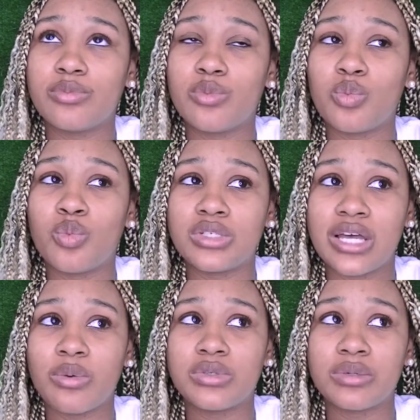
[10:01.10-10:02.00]
what's
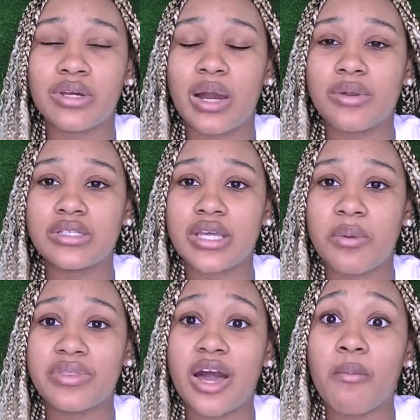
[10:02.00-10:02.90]
the word I want to say,
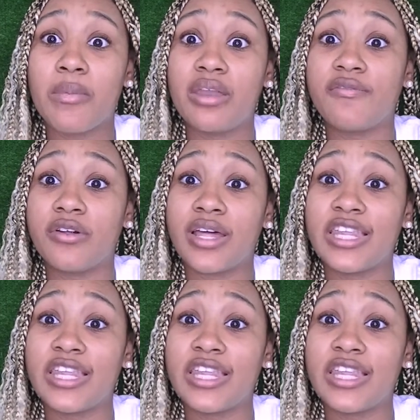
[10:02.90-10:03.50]
without men feeling like